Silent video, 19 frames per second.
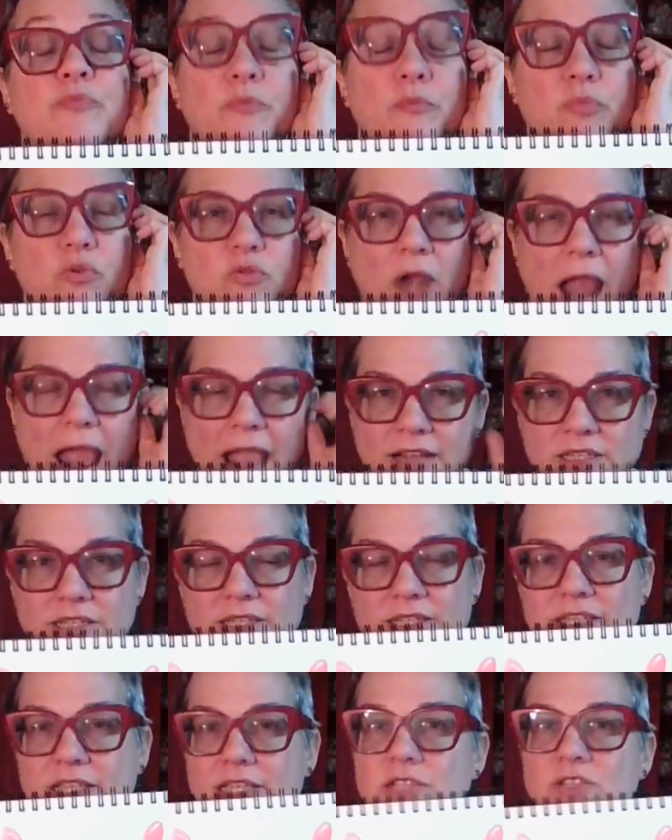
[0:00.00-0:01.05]

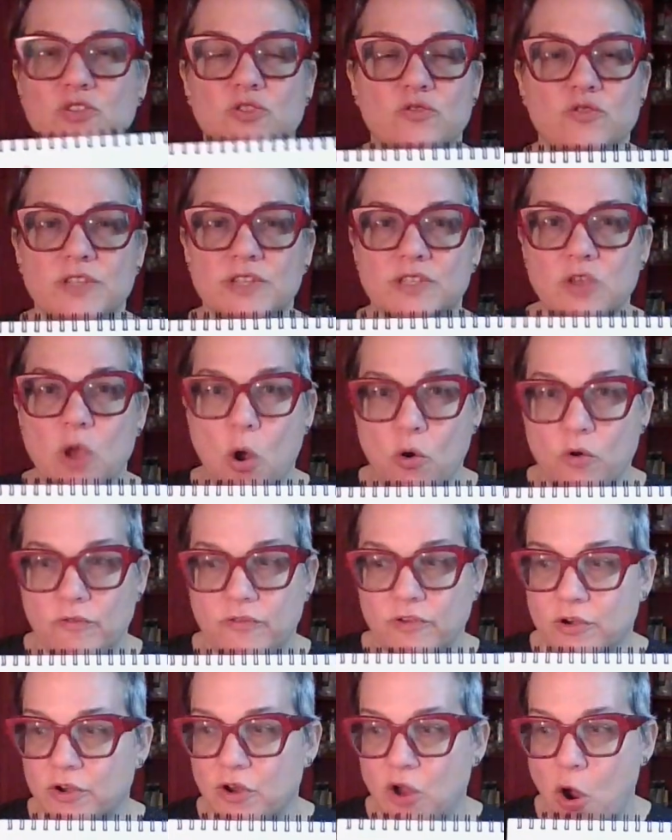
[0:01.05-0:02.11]
Practice this, do this
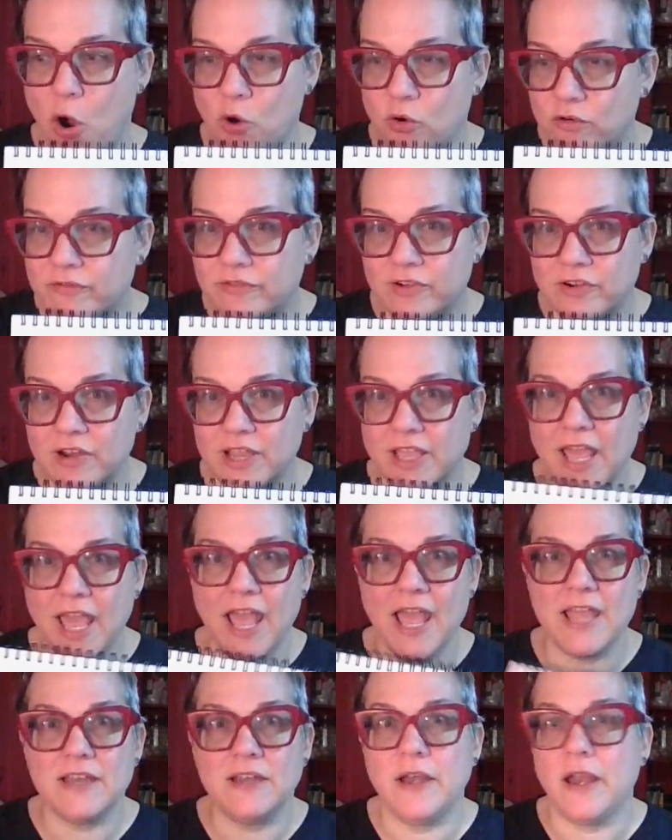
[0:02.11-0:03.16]
over and over
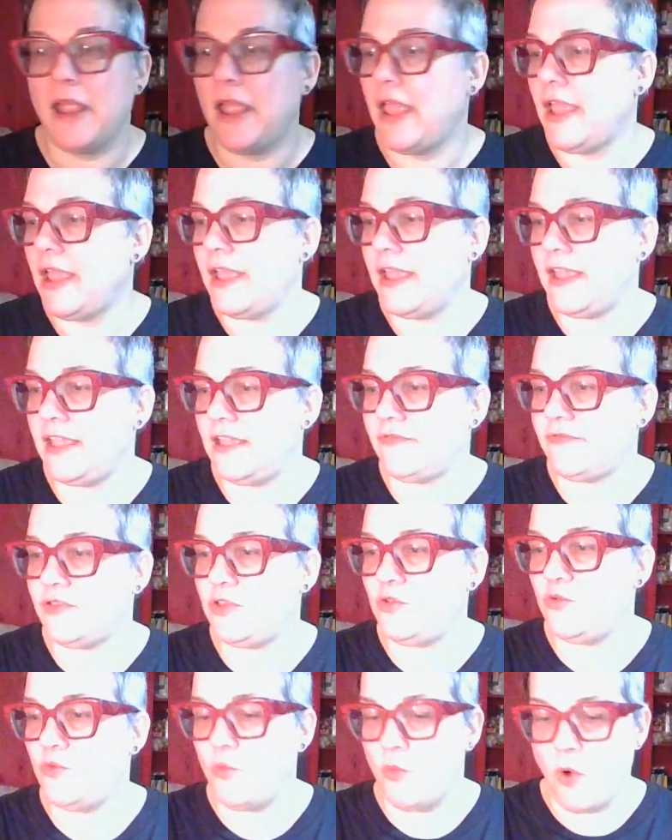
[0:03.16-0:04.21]
again. If
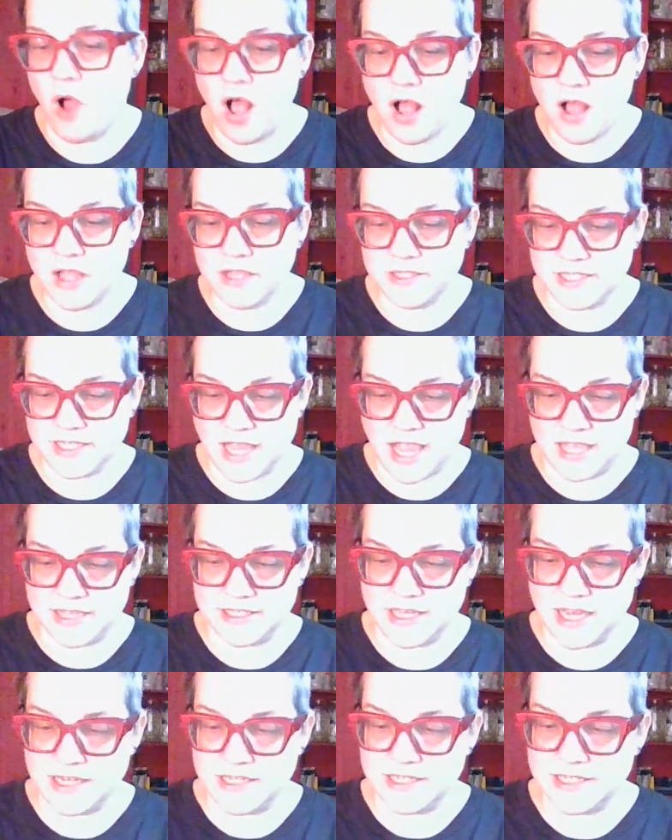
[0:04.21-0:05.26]
you want,
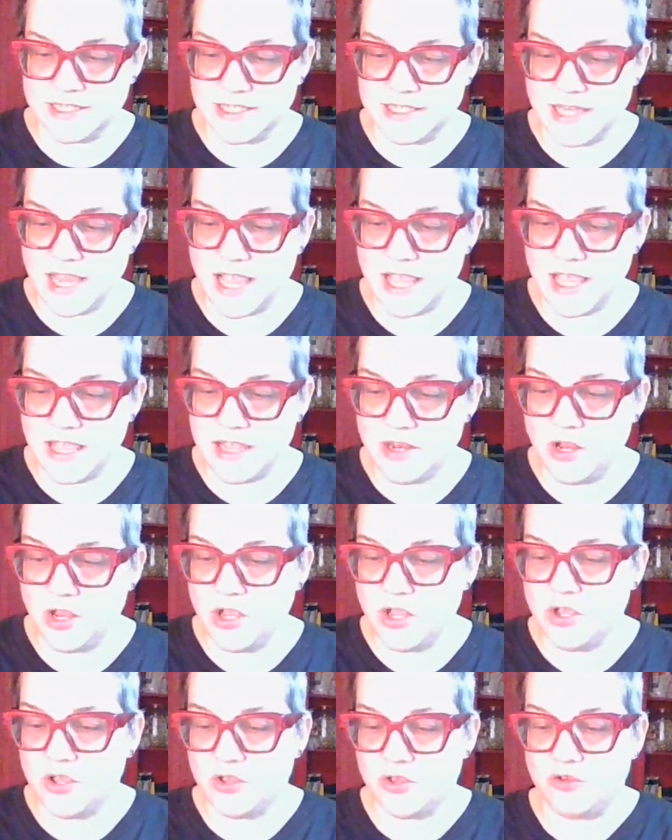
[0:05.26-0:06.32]
as I said,
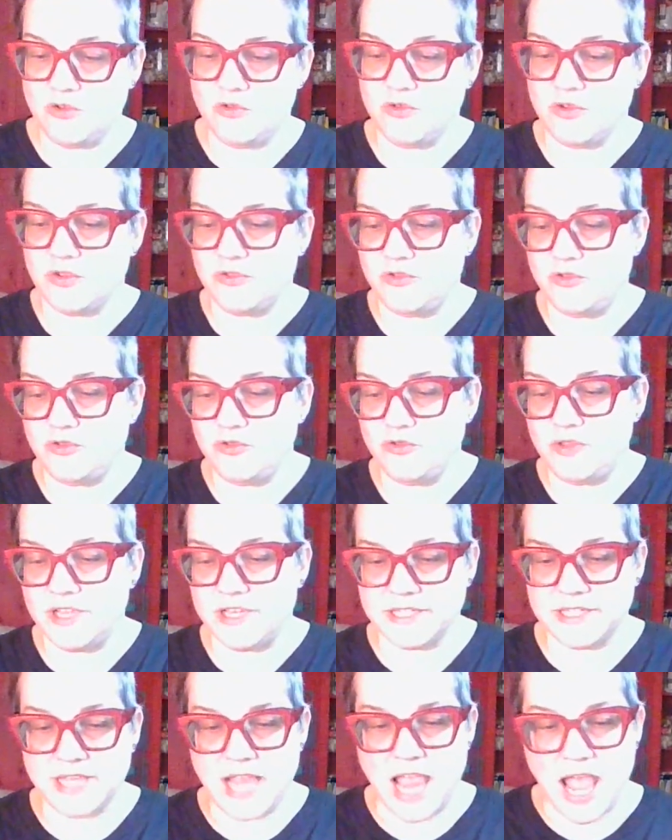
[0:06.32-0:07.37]
you can do
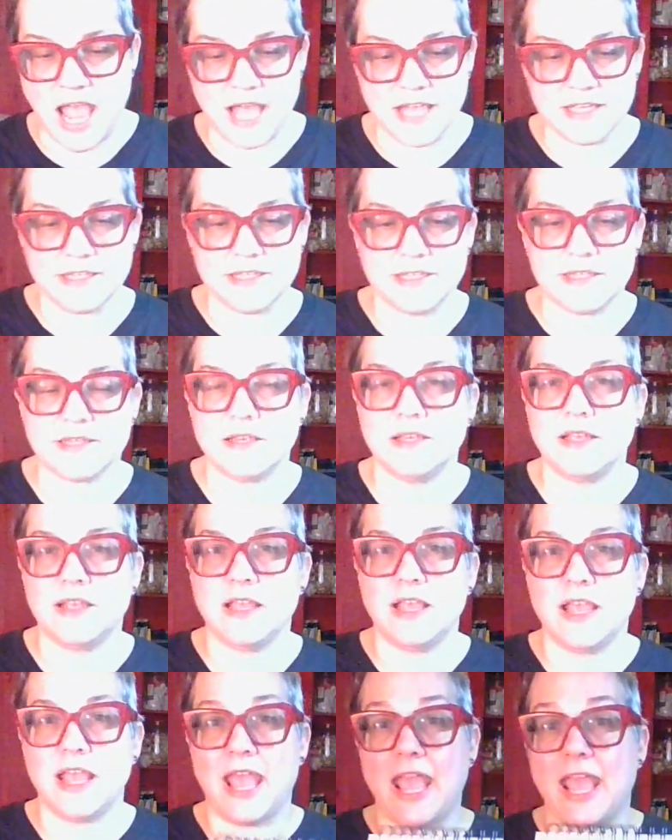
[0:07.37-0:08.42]
this as
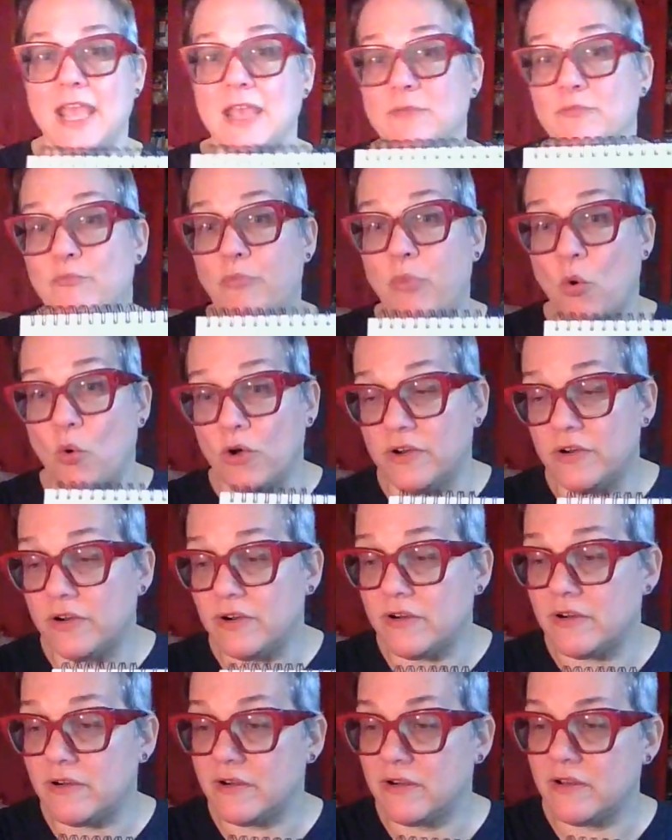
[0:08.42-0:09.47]
a
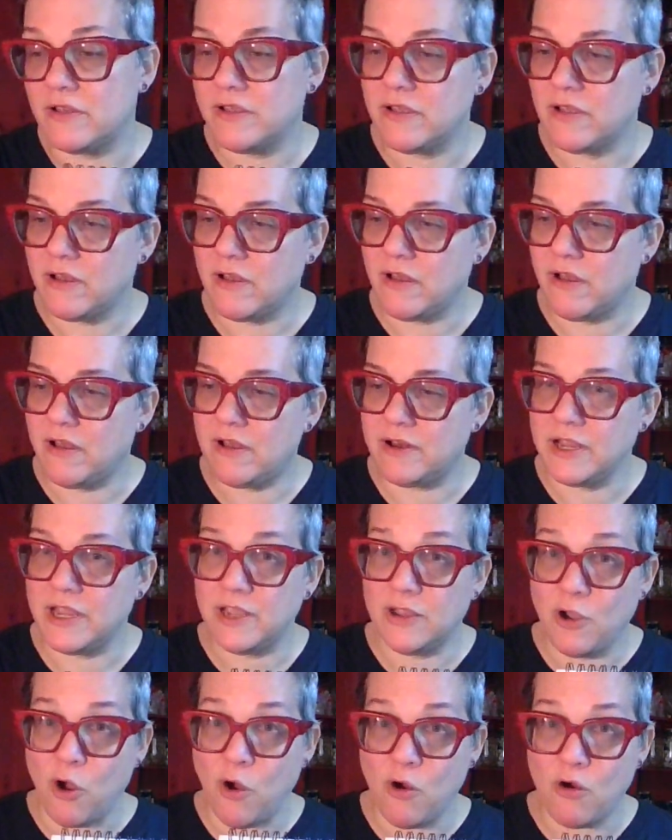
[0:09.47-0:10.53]
border on a
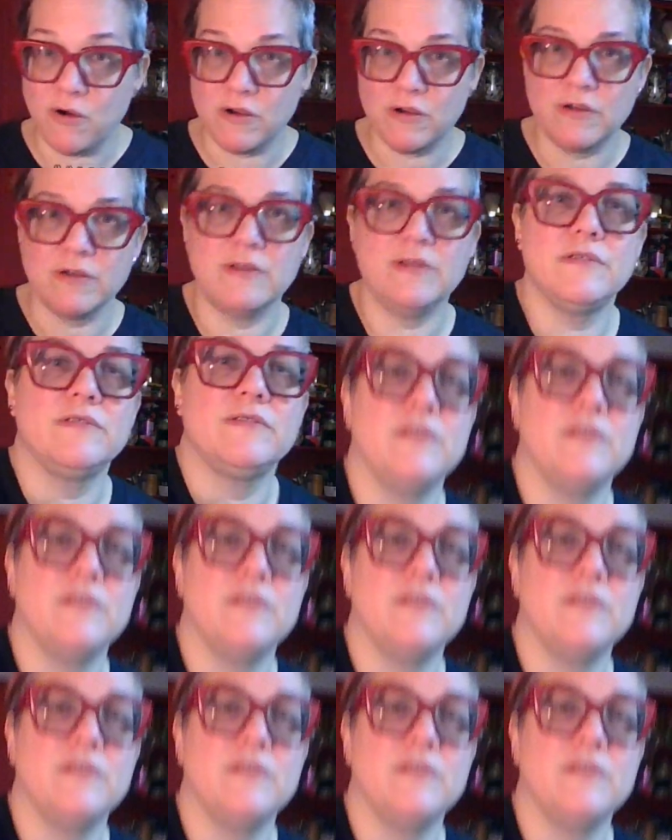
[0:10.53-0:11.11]
card.